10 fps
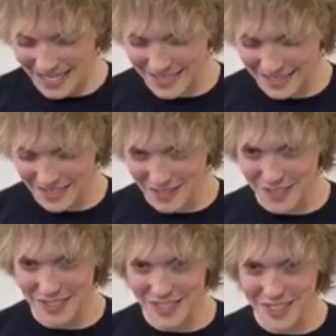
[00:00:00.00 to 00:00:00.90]
think there are
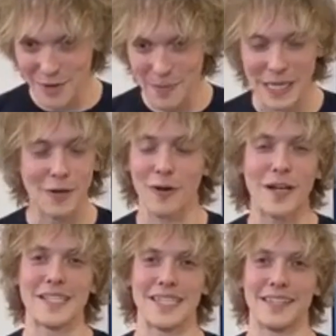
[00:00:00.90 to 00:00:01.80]
just so many
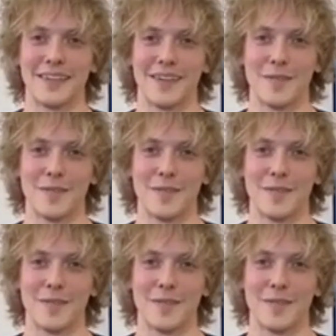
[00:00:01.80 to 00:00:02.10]
crazy,